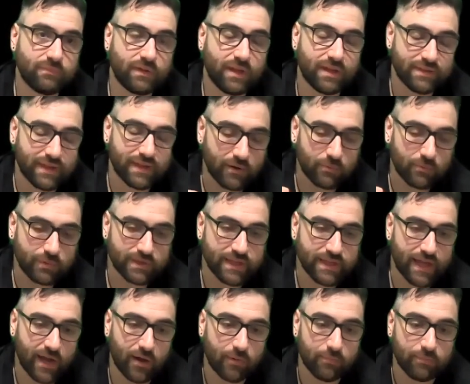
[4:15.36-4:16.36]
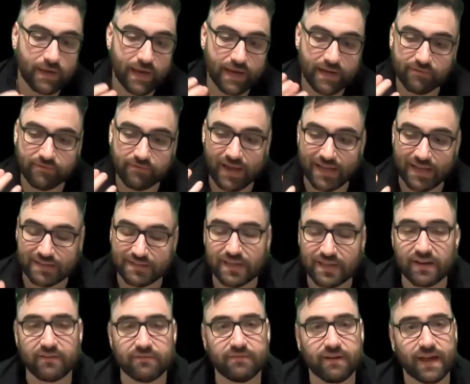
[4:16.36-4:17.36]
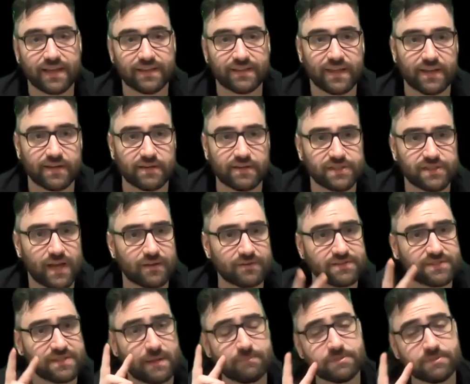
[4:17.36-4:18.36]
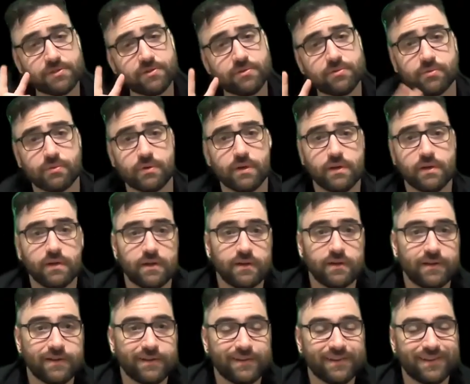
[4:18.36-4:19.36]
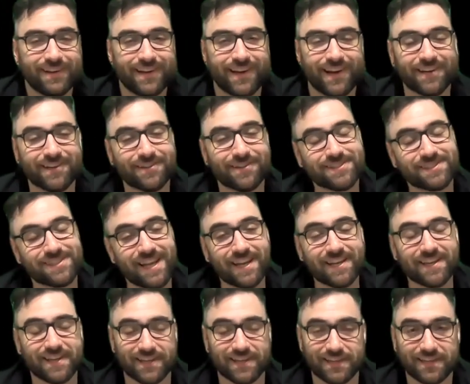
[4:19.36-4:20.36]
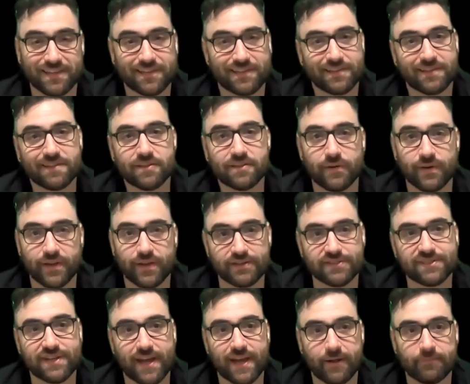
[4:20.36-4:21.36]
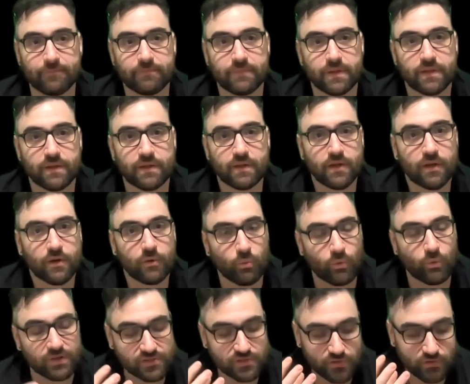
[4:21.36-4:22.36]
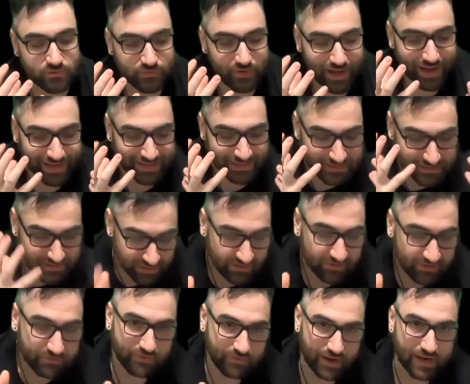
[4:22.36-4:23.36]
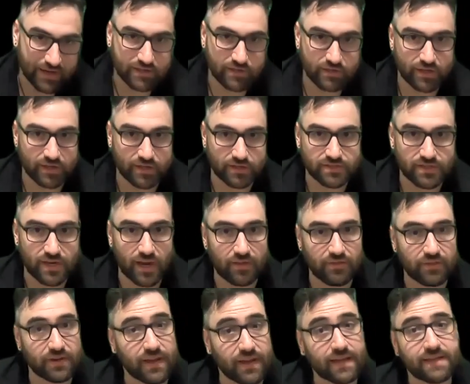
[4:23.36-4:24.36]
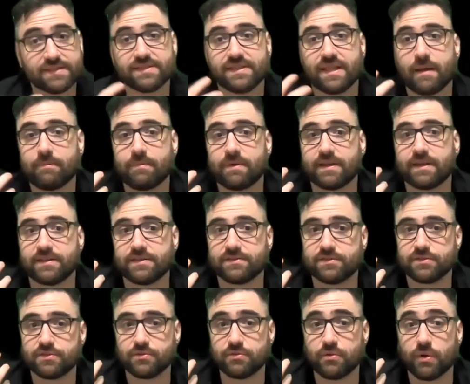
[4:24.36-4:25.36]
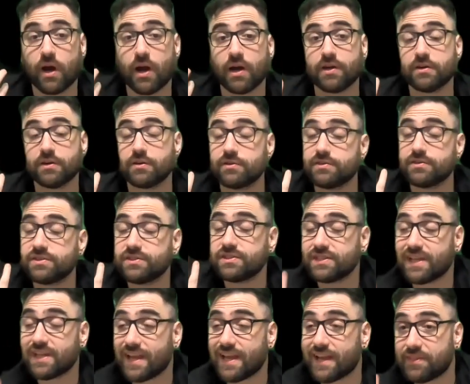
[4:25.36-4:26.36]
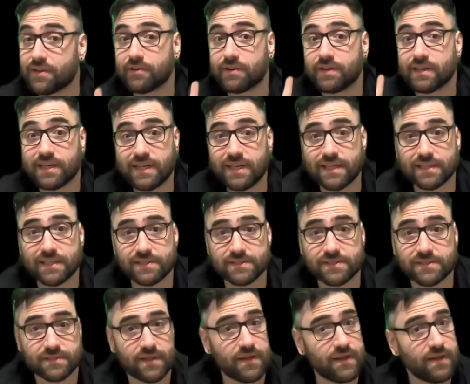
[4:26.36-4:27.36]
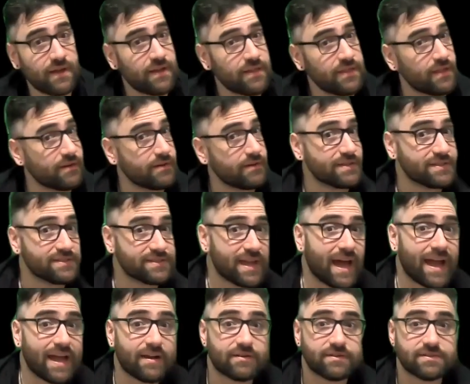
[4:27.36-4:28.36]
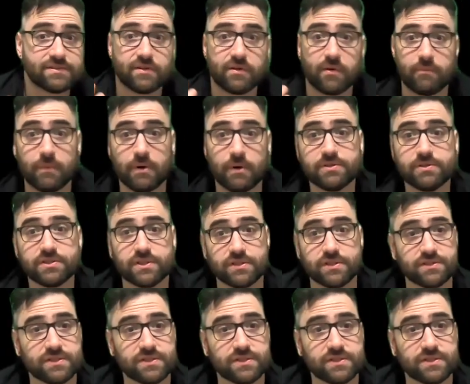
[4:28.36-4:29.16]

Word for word: That'll really help kind of identifying the inner child. Step two, understanding your inner child. Once you've identified your inner child, the next step is to understand their needs, their desires, their emotions.